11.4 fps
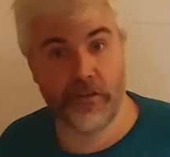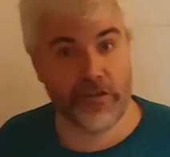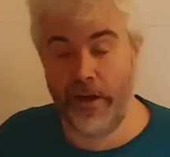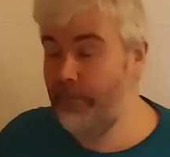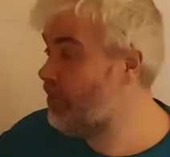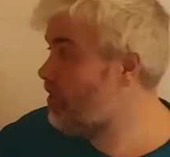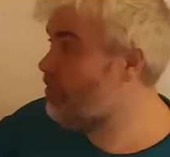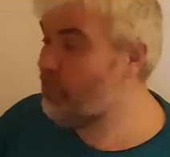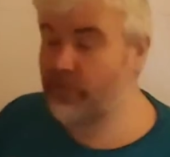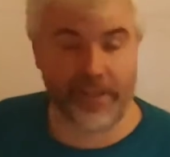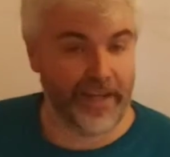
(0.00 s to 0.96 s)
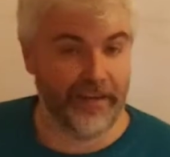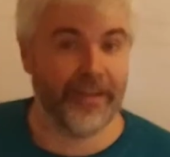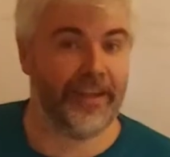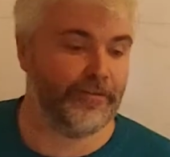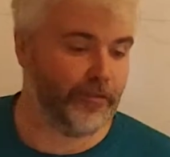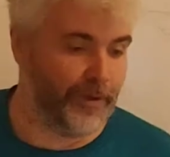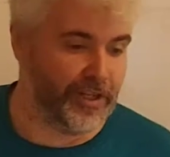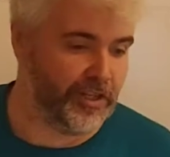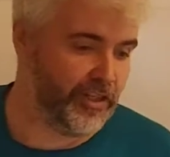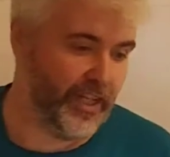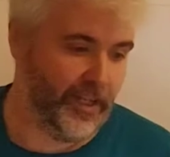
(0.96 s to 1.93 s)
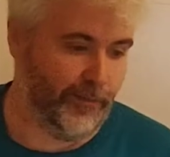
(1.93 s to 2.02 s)
because I'm going to use that
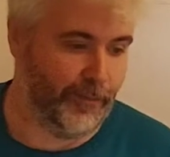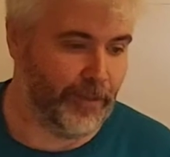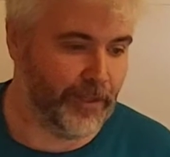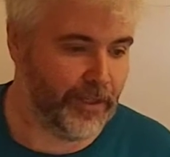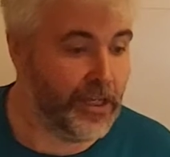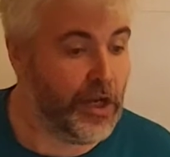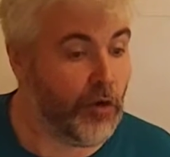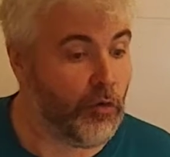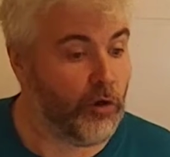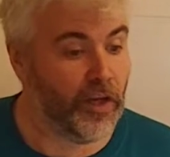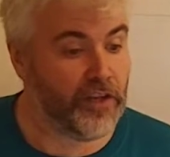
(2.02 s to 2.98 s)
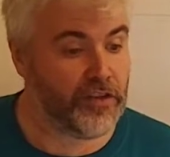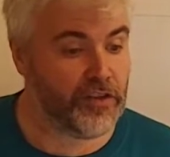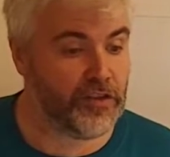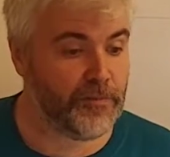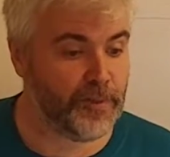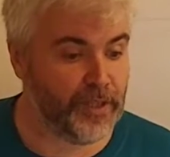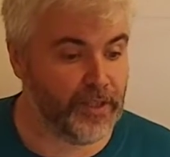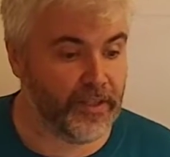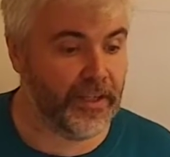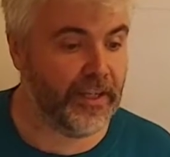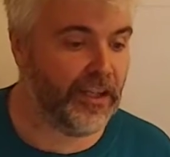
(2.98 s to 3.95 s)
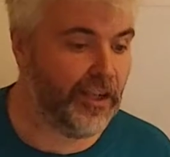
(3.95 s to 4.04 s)
information to help me. Write your speed
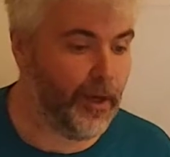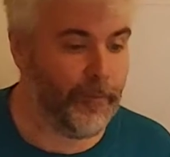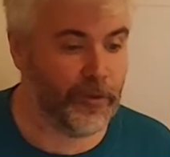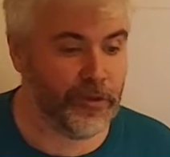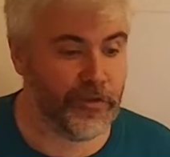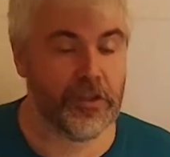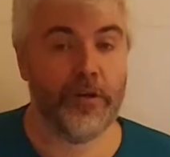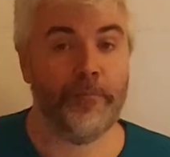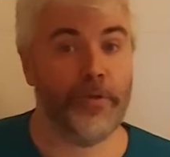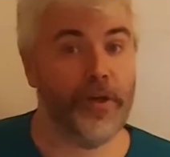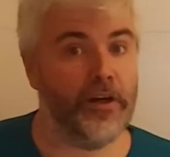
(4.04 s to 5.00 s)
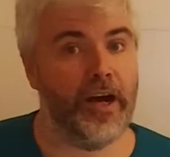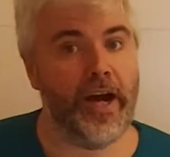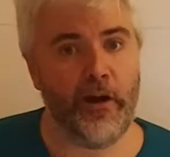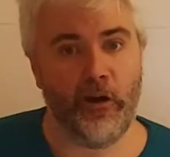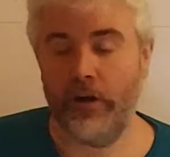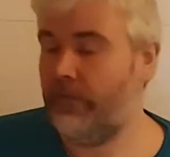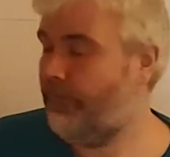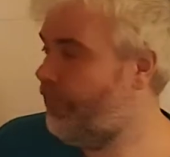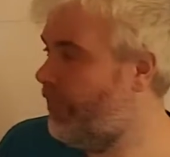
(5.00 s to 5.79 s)
in kilometers per hour.